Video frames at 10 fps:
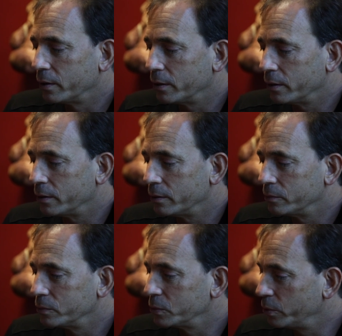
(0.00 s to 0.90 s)
um,
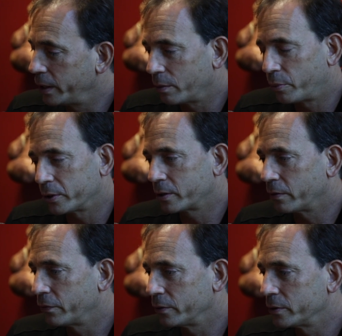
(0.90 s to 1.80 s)
we had a press
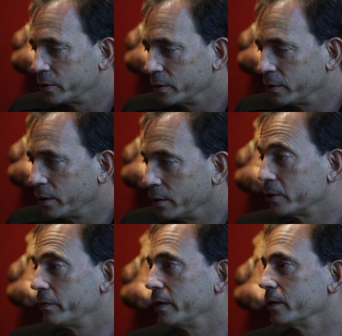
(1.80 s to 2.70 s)
conference in, in
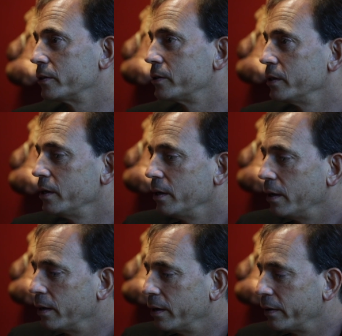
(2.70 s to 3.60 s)
Las Vegas.
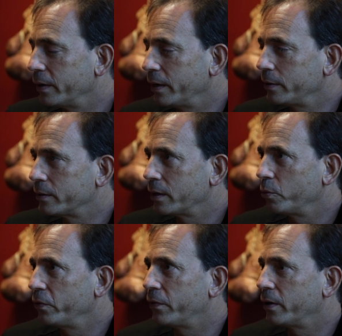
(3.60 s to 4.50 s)
And er any time
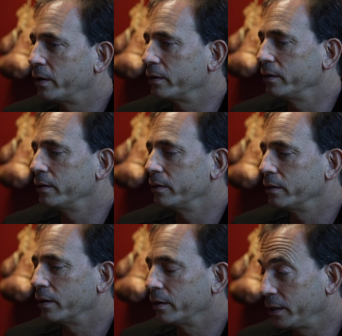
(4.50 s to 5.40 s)
we fought in
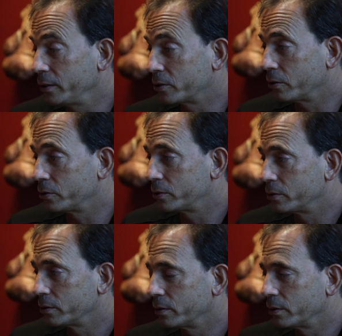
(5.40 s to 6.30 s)
on the East Coast,
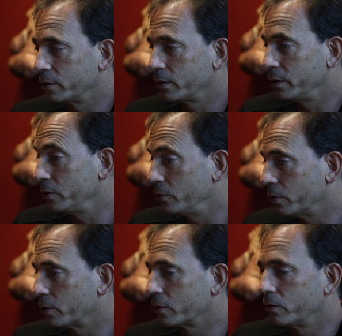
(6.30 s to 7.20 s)
uh, in New
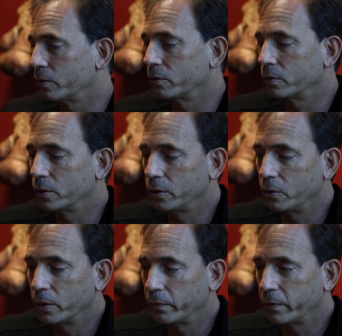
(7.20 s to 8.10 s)
York or you know
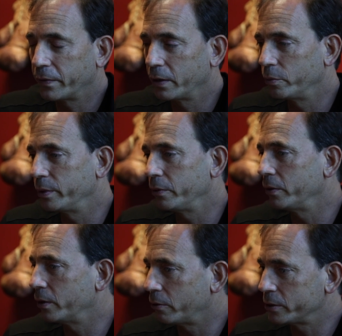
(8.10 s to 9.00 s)
wherever the fight would be, we
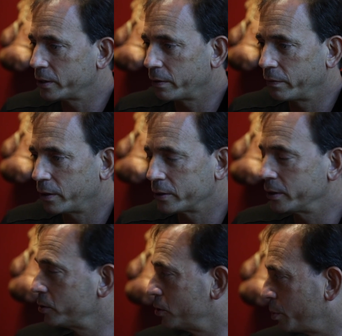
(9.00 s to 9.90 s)
would always have a Los
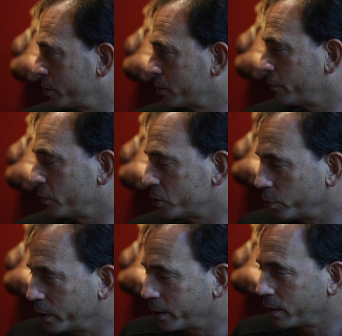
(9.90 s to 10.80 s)
Angeles press conference. So
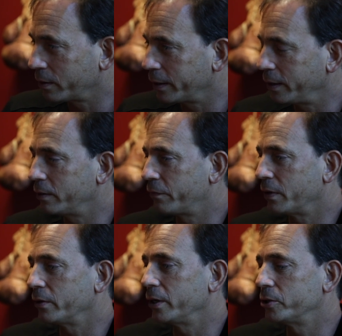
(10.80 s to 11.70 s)
we kind of laid the
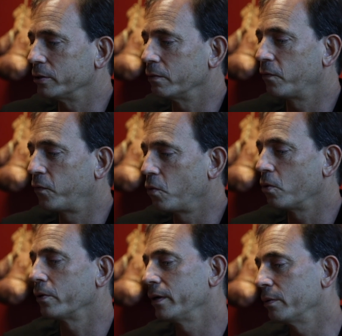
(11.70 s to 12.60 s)
foundation
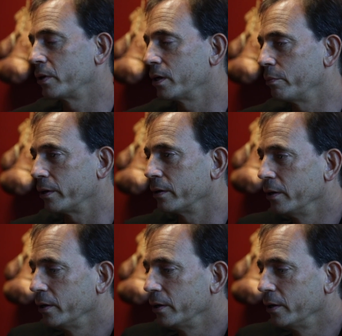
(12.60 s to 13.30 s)
for him coming